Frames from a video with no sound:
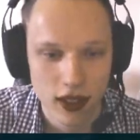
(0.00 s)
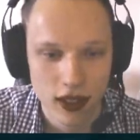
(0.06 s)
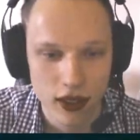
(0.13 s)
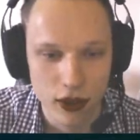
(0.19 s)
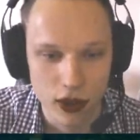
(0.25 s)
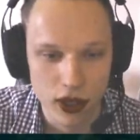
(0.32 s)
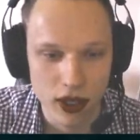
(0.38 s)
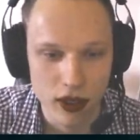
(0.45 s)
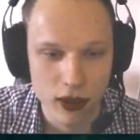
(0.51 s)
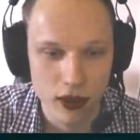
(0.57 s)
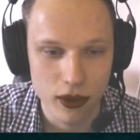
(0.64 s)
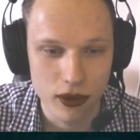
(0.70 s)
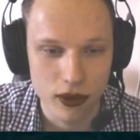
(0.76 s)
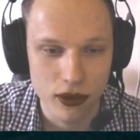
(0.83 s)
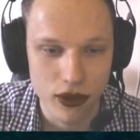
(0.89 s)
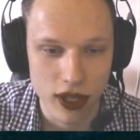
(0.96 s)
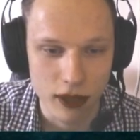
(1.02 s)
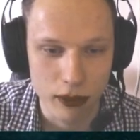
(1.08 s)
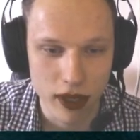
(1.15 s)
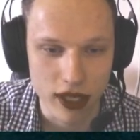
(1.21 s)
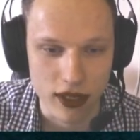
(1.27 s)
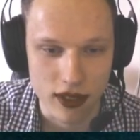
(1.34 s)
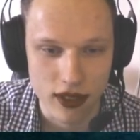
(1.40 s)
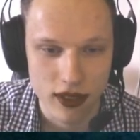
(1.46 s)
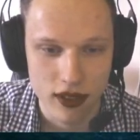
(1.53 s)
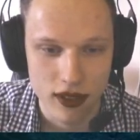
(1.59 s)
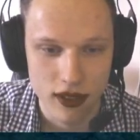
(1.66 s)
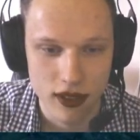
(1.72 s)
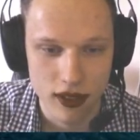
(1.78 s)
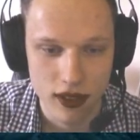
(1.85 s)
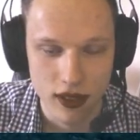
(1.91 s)
Do you drink bleach?
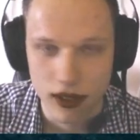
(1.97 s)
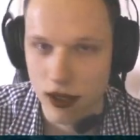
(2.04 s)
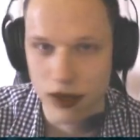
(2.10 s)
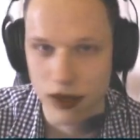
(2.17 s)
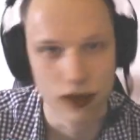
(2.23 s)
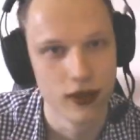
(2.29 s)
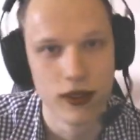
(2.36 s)
No.